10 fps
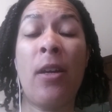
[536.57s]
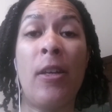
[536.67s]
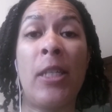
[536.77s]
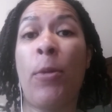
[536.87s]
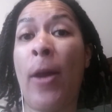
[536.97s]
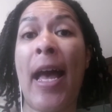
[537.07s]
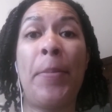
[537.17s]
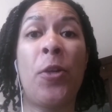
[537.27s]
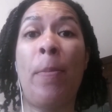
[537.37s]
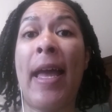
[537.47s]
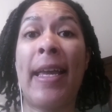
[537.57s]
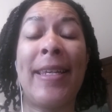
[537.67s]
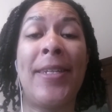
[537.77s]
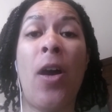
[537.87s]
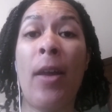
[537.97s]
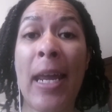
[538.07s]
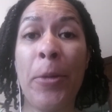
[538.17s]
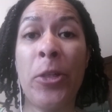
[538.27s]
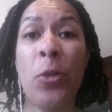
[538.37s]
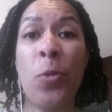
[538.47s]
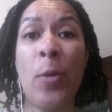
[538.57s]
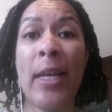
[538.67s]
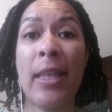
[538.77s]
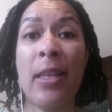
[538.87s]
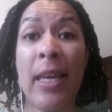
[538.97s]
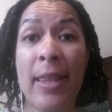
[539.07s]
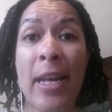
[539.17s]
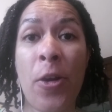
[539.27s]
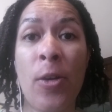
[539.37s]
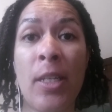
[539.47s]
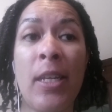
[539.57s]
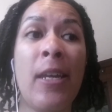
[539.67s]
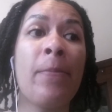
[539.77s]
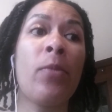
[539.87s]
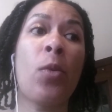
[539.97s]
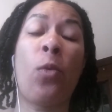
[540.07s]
because perhaps your bank is not able to get that currency,